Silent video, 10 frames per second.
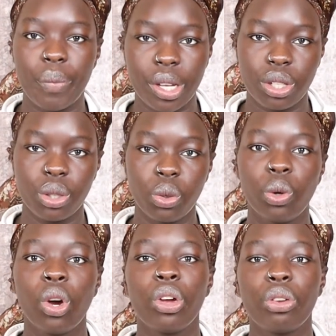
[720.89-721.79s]
me
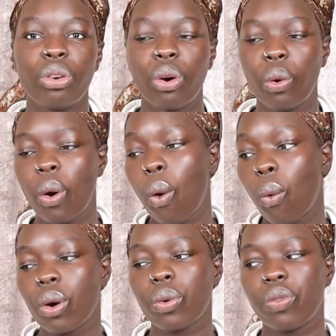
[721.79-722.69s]
to,
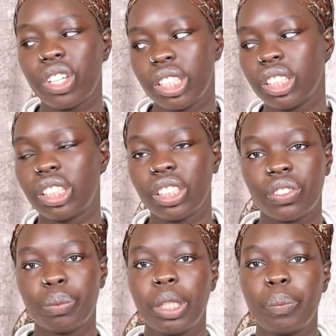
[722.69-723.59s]
work with various
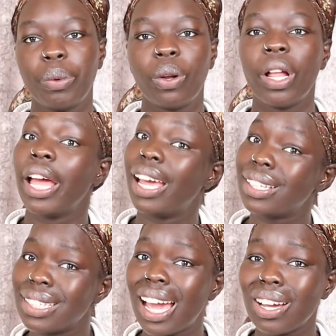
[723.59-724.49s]
different people and
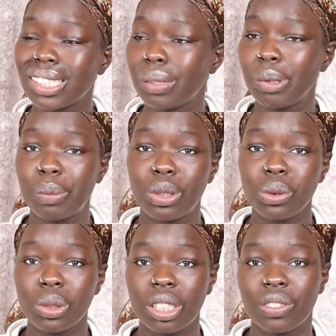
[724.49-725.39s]
see how some people
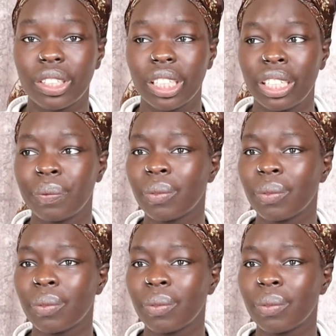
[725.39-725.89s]
do it differently.